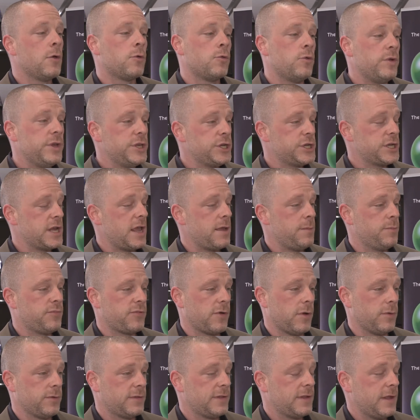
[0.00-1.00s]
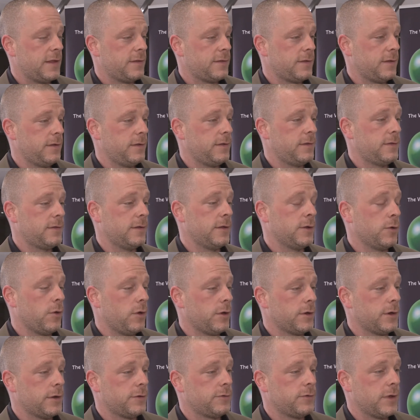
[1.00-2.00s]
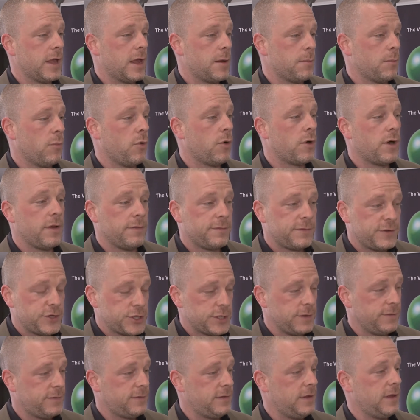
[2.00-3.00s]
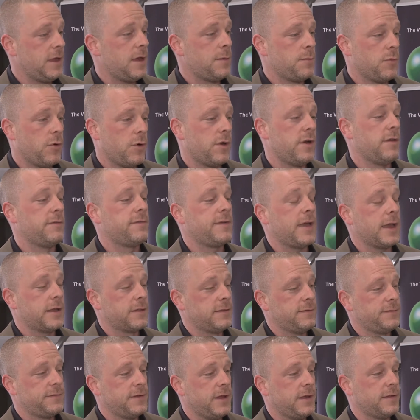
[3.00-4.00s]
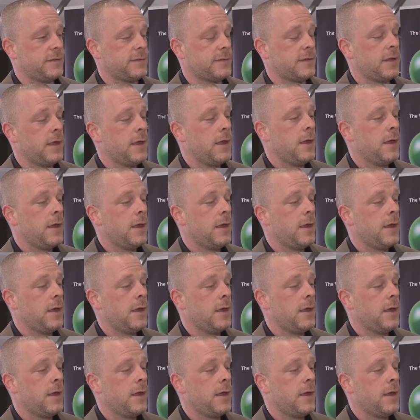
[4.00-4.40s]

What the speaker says: reshape processes in order to get more efficiency and more effectiveness